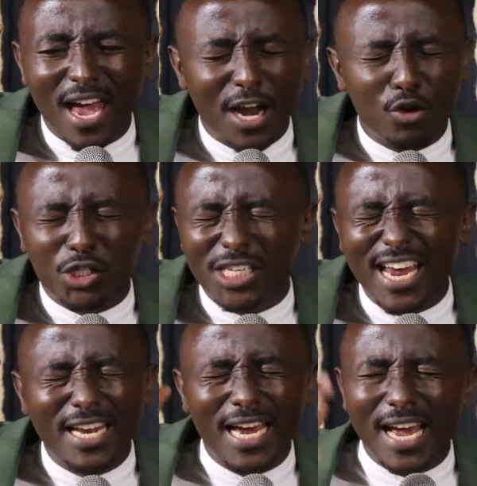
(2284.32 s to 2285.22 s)
And you're
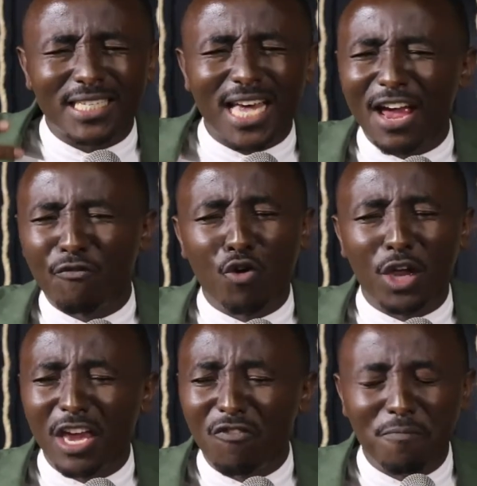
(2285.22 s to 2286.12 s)
saying, yes, I
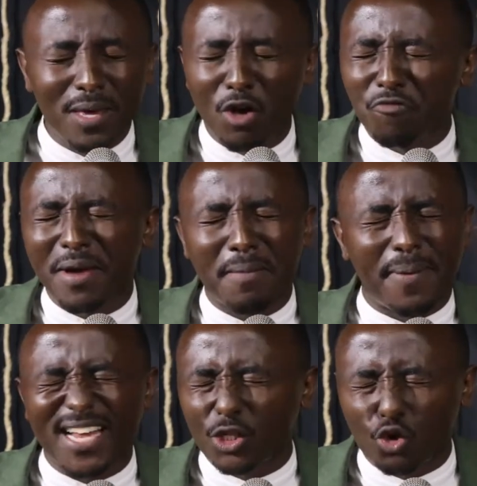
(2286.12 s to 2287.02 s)
forgive me of my
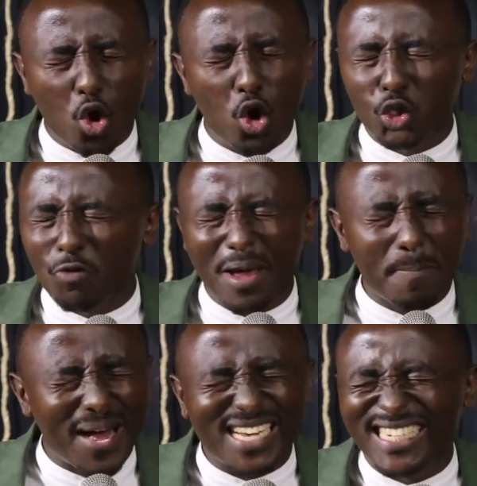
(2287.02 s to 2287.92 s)
past wrongs, of my
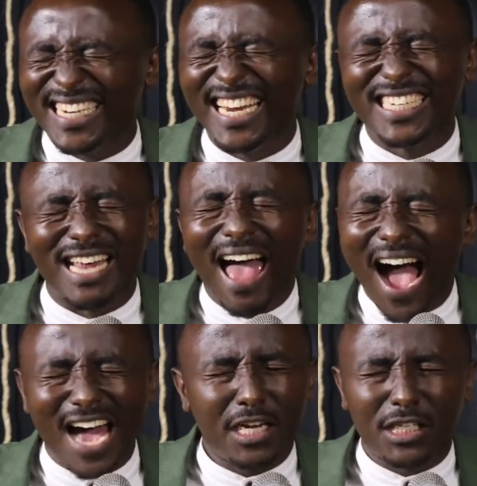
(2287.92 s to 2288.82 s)
past deeds.
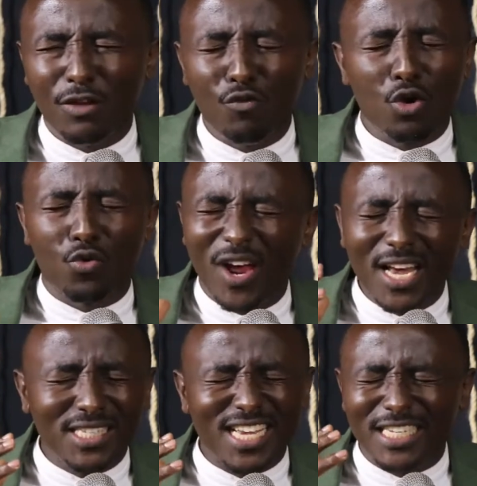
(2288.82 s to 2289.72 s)
I receive your
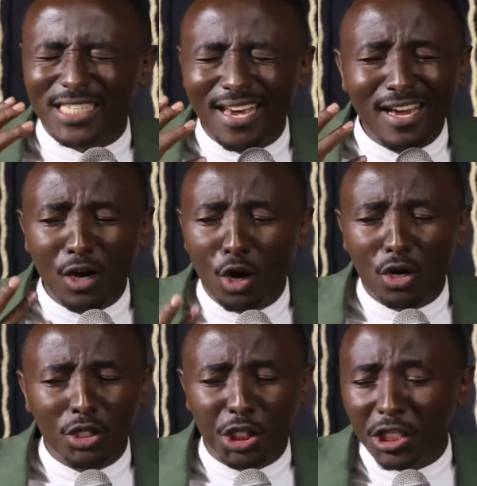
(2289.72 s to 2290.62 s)
grace. Just say,
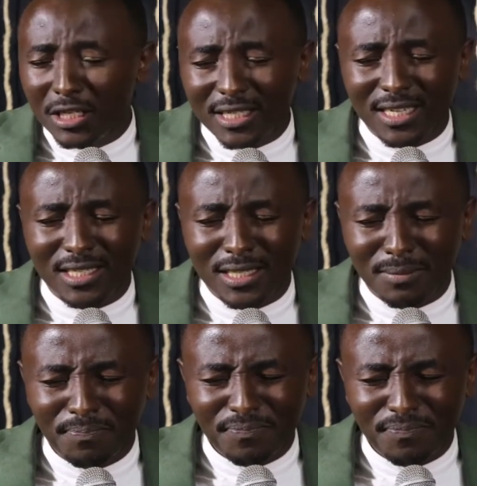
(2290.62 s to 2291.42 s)
Lord Jesus,